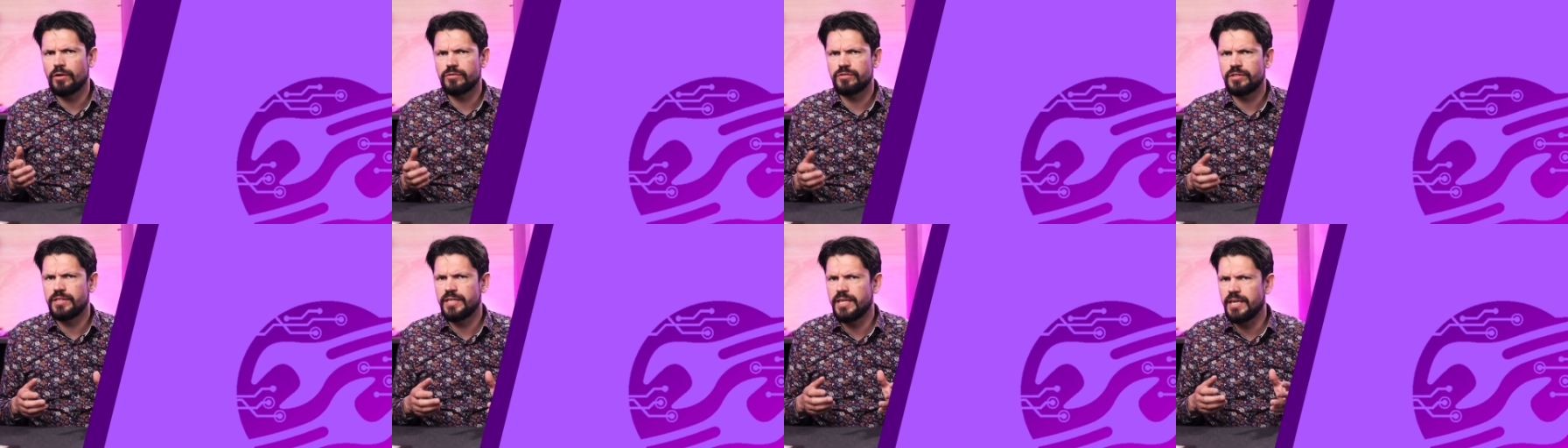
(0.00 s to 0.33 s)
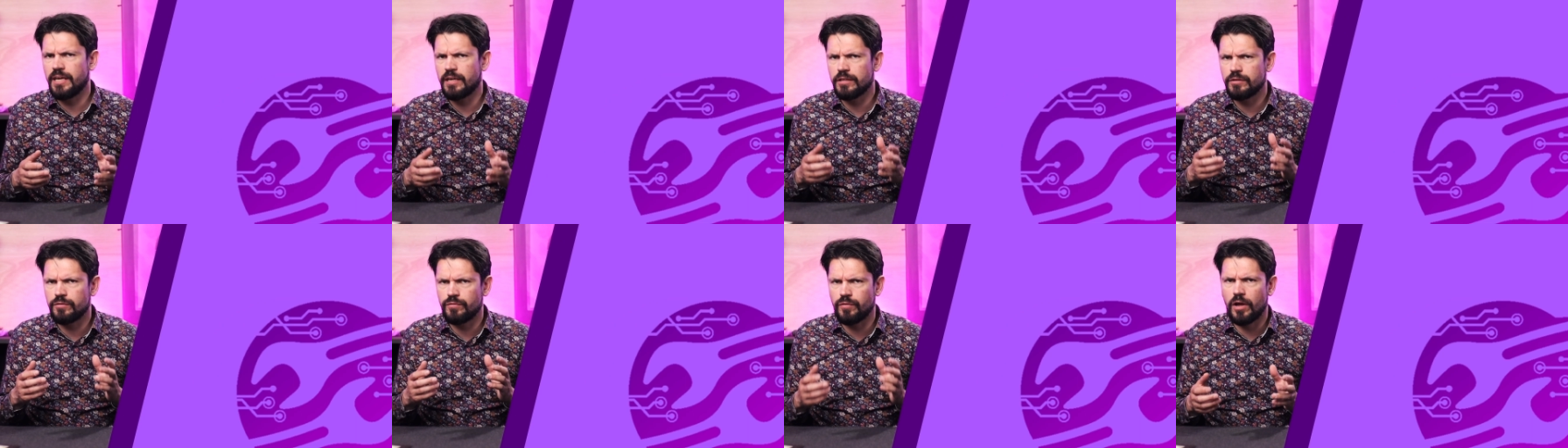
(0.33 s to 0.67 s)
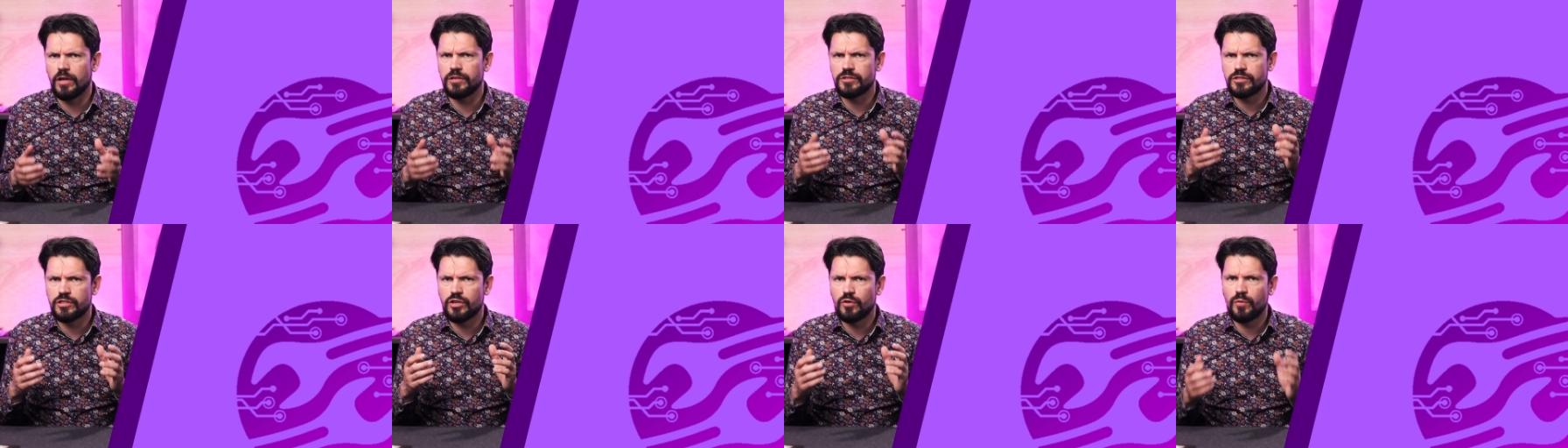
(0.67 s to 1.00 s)
out the
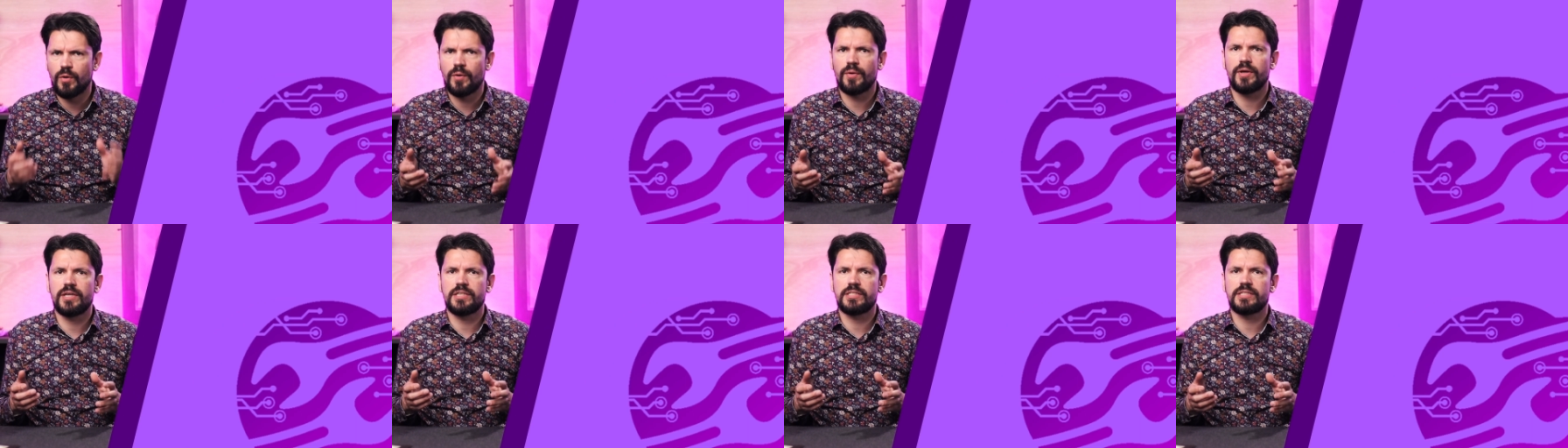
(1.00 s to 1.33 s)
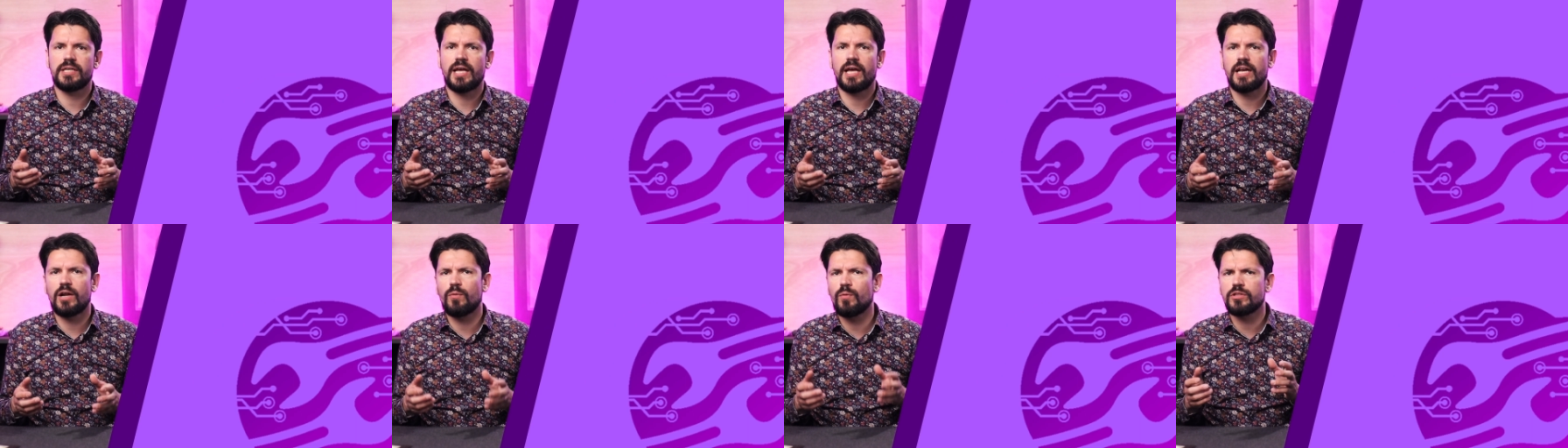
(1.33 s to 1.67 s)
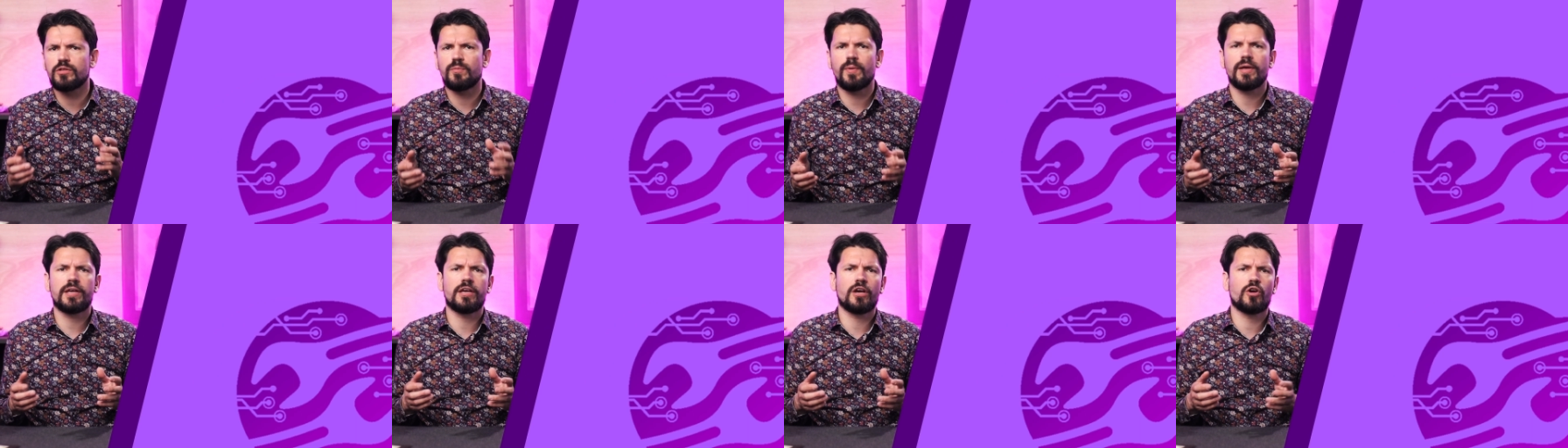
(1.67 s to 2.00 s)
advanced queries and I want
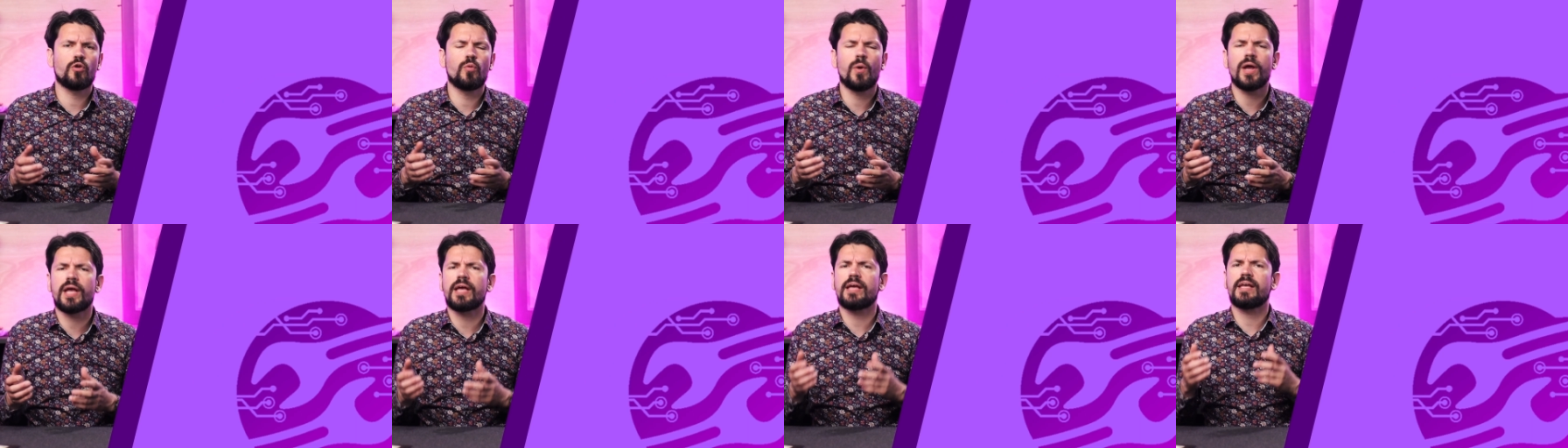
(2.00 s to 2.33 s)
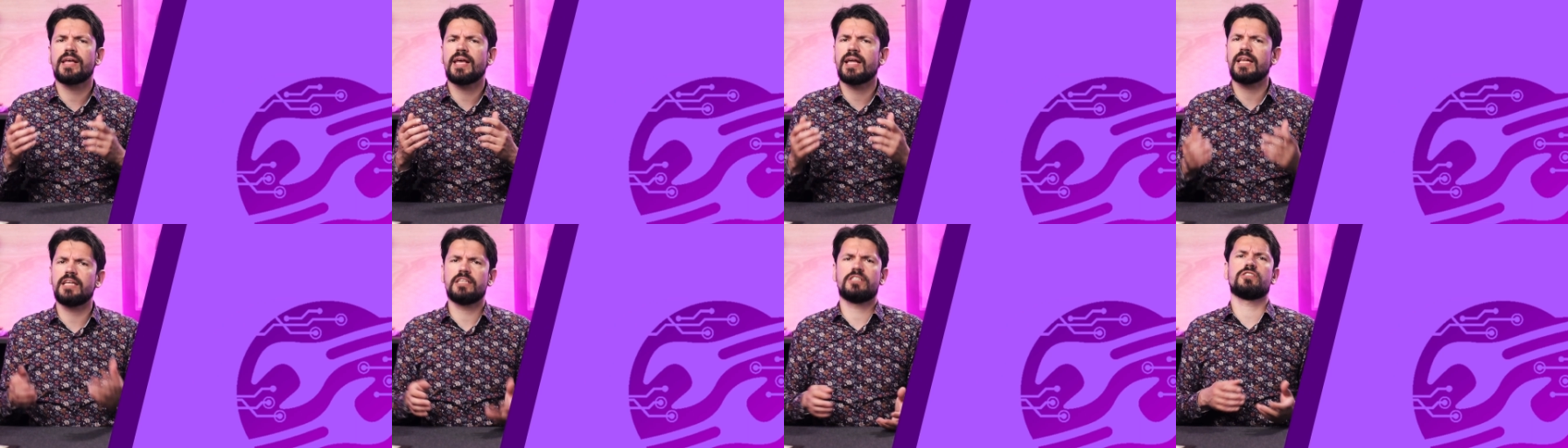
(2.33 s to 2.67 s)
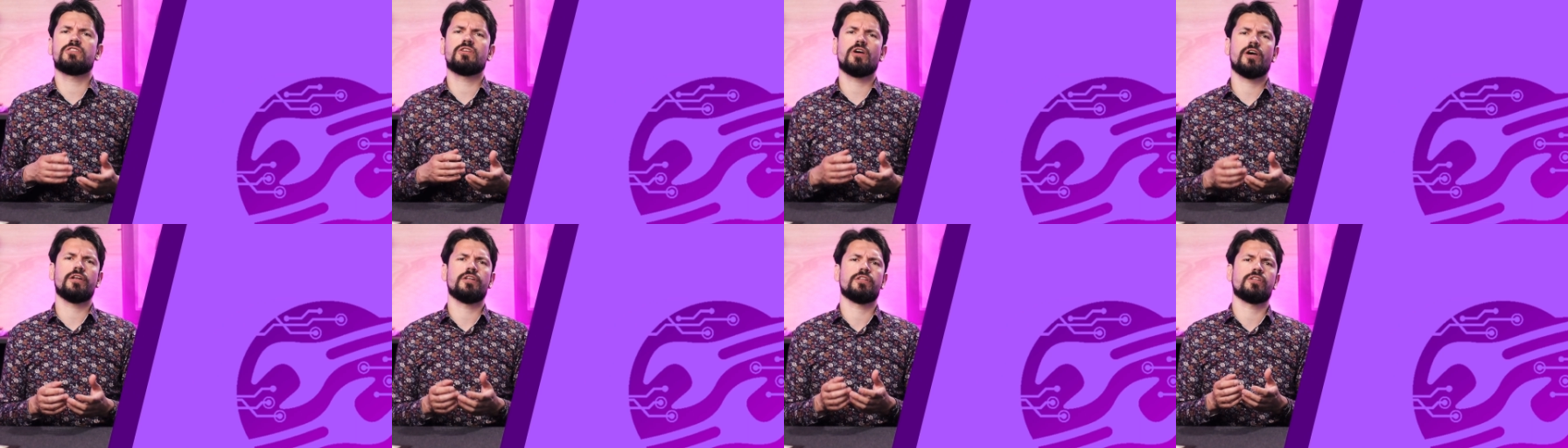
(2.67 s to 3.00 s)
to make a quick getting
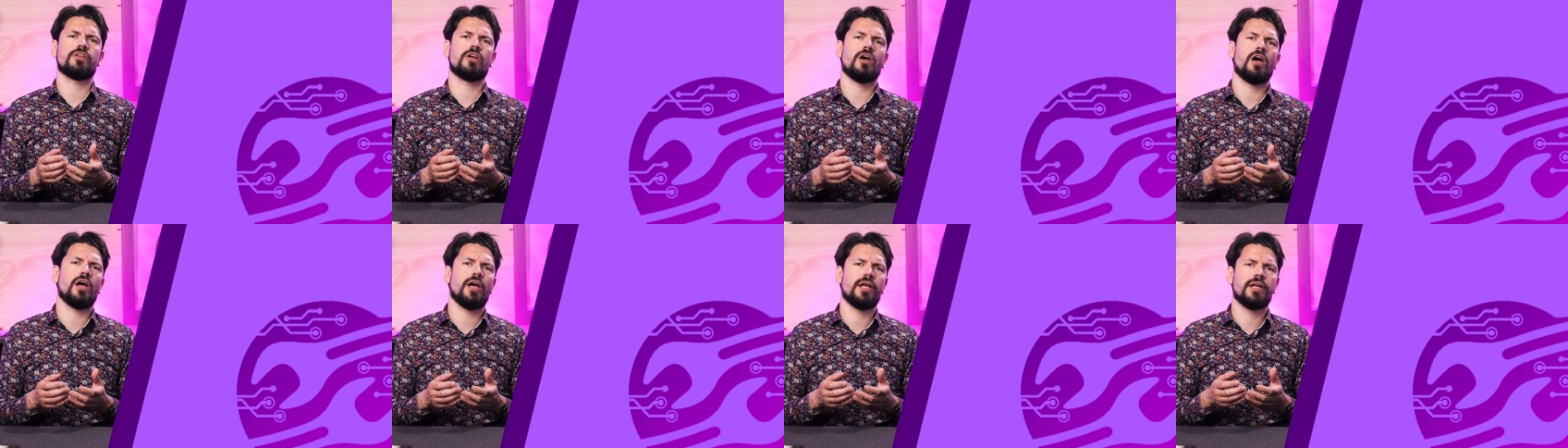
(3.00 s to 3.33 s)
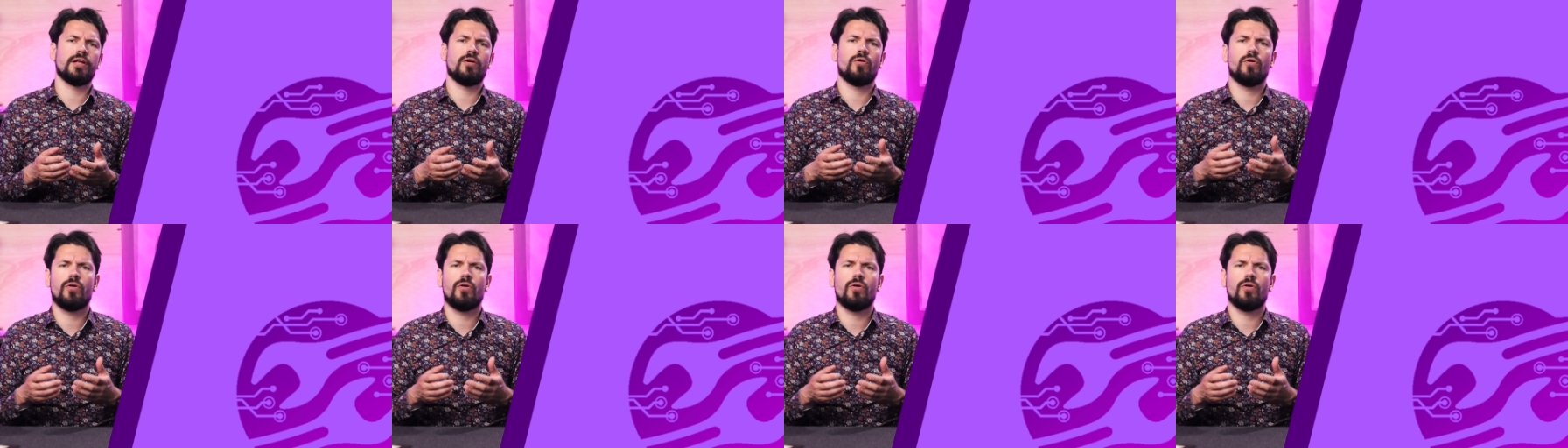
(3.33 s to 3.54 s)
started guide